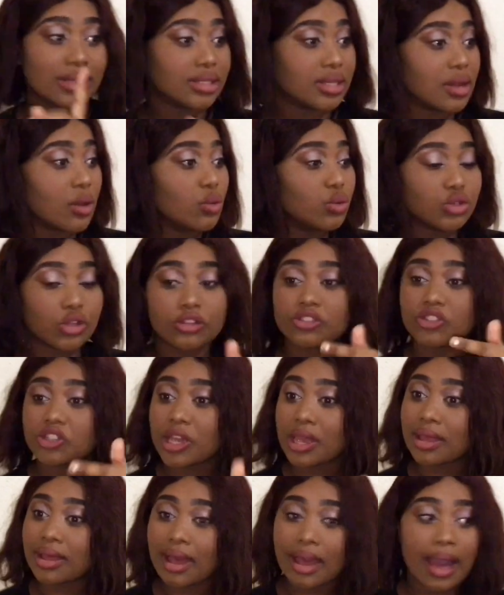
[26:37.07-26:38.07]
go,
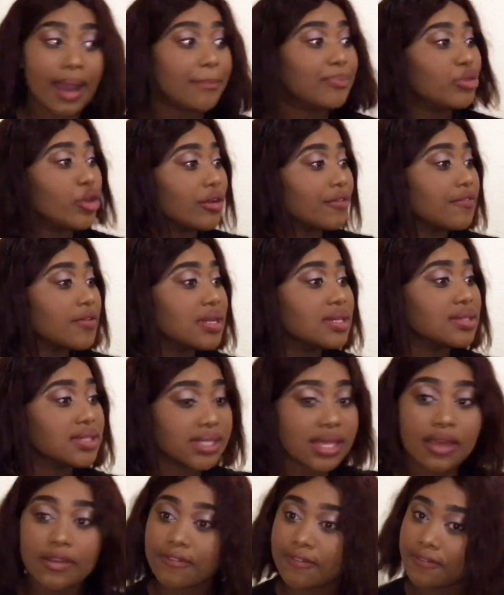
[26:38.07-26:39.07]
I'm not feeling
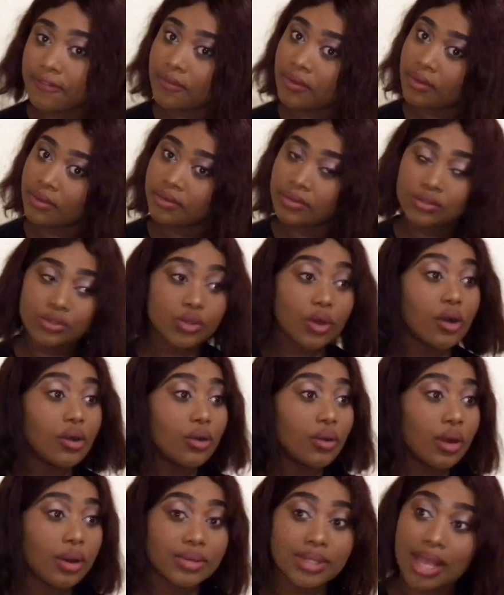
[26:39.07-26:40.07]
safe.
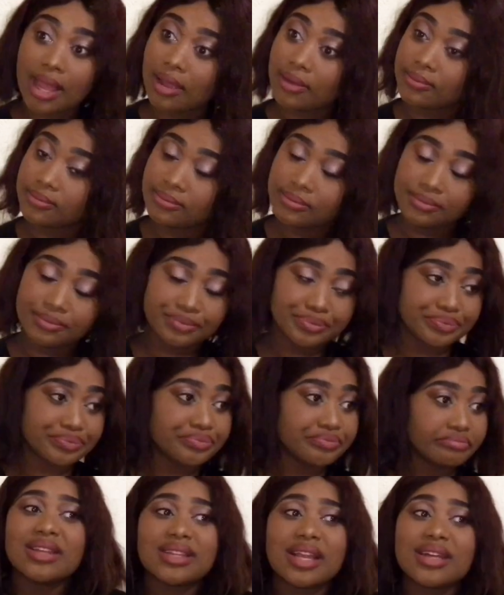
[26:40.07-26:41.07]
So I was like, And
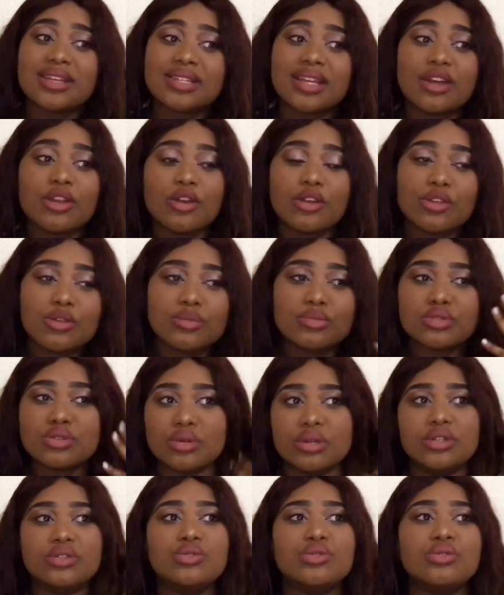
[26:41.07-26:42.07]
then I know you do
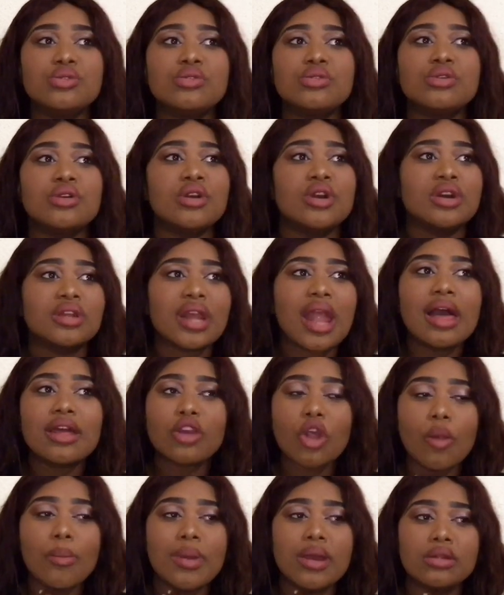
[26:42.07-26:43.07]
it too.
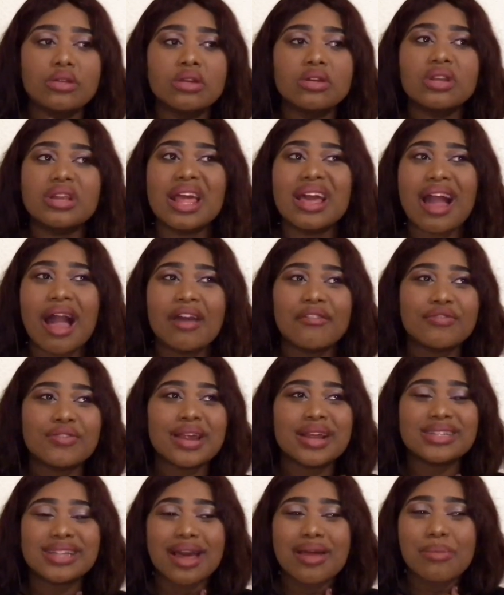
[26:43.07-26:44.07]
And I'm like, I've
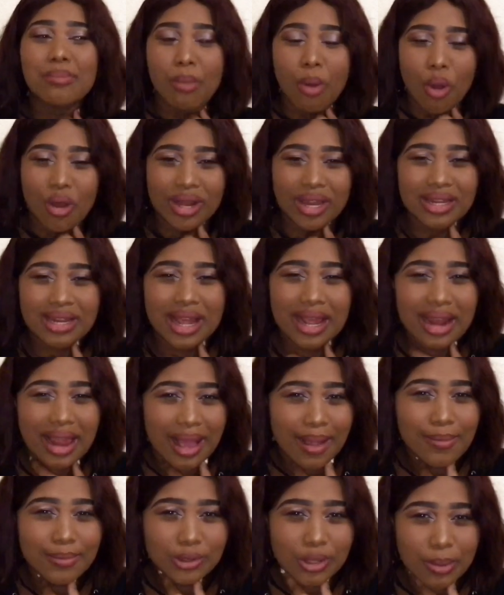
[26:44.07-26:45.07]
not done bone and
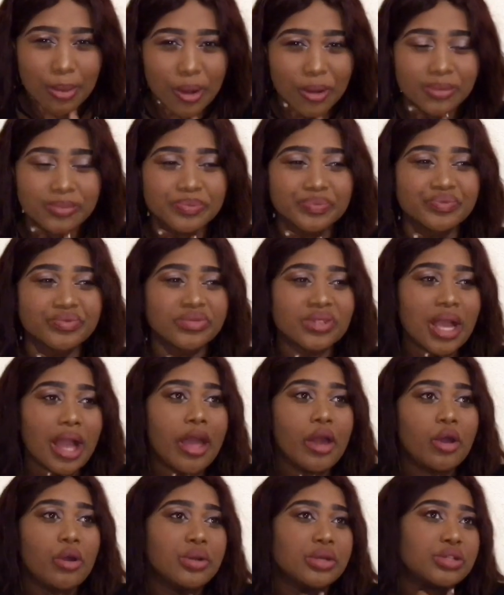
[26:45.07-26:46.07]
I am job.
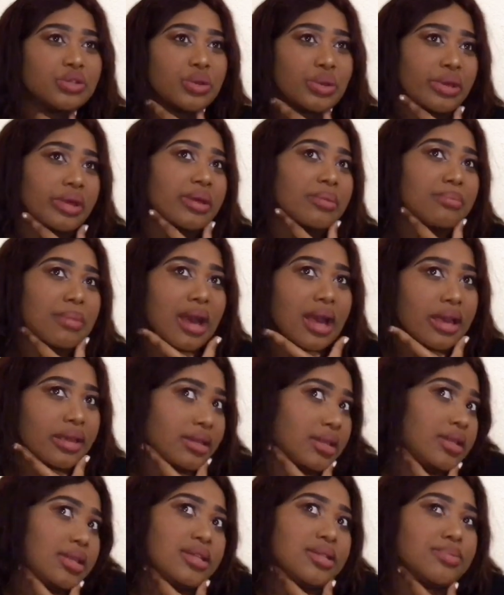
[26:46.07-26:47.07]
I owe it to him, but
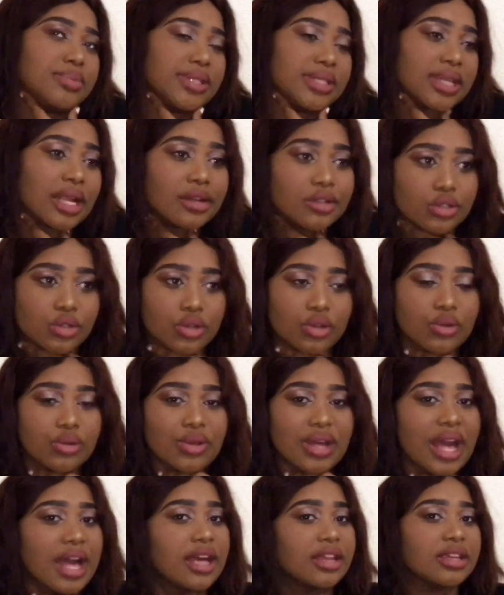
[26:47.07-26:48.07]
at Christmas Club should
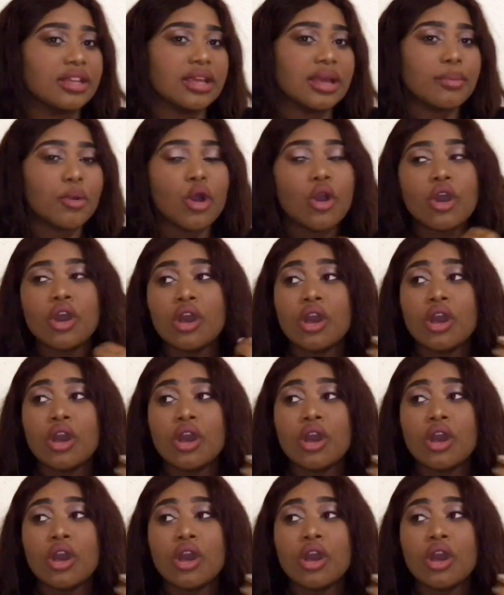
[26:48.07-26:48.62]
look at neighbor.